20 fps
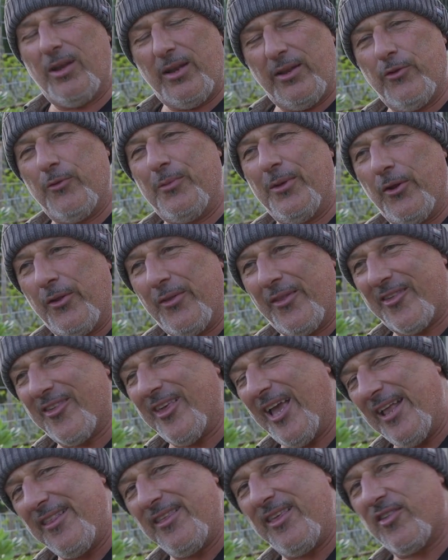a little bit on the
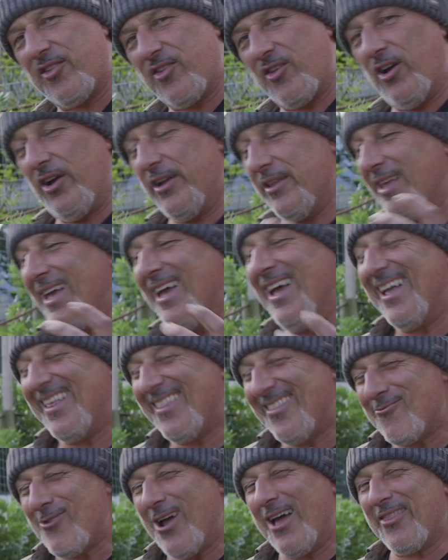sandier side
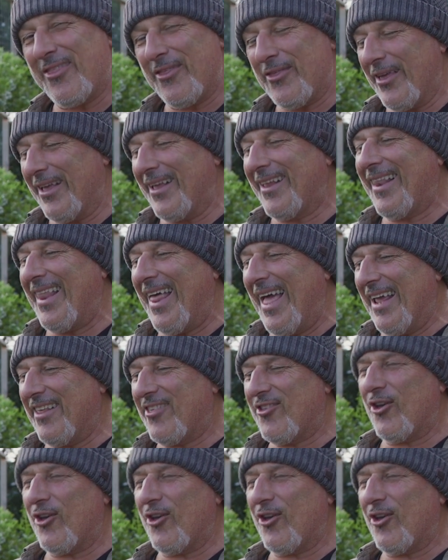rather than clay.